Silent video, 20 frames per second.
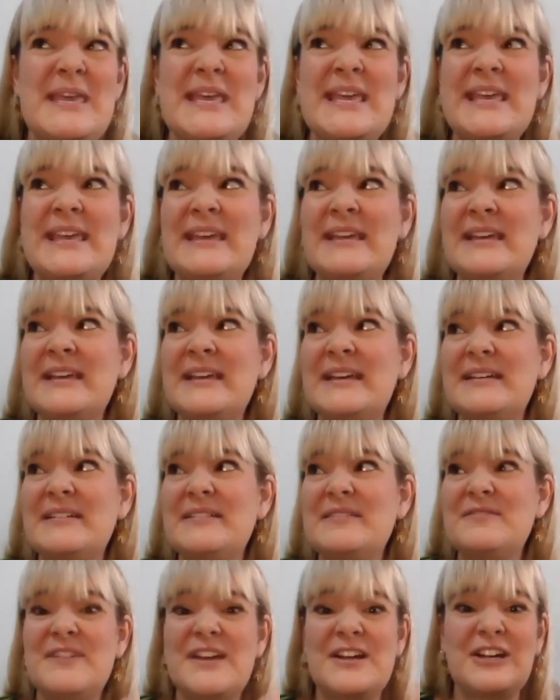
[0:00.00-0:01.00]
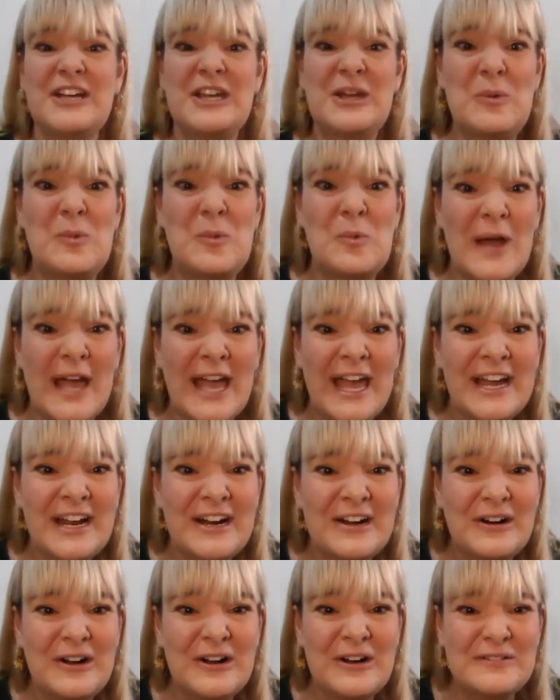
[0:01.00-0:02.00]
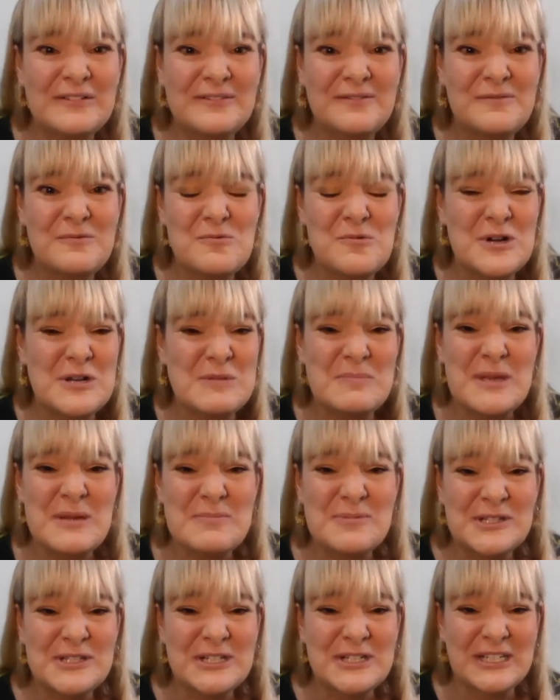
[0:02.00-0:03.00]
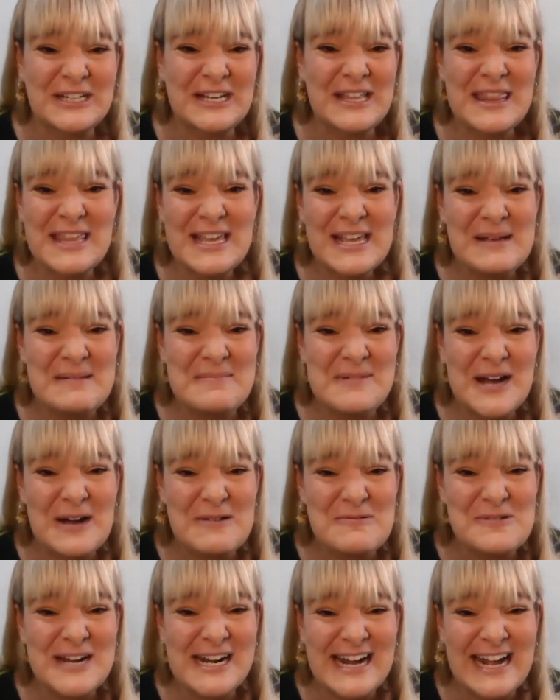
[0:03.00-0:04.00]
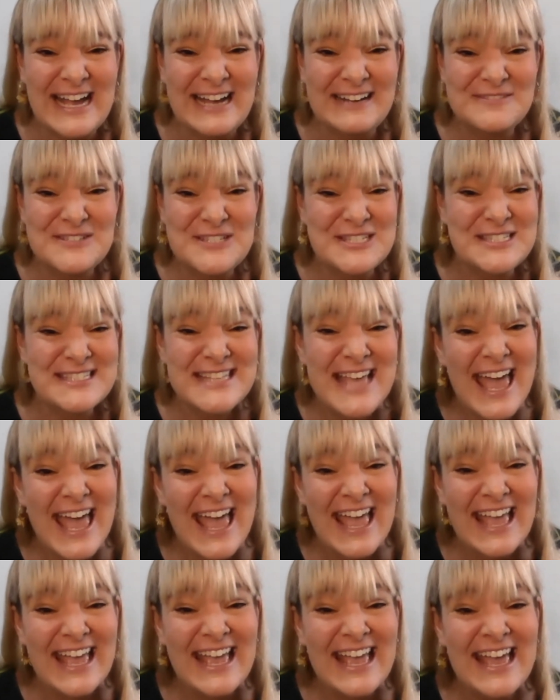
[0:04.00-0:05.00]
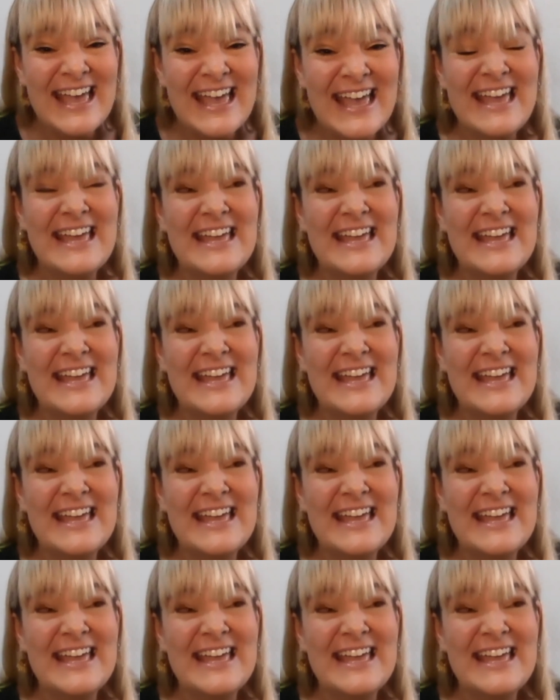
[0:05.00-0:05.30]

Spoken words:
being very aware of what people are going to think about what I have to say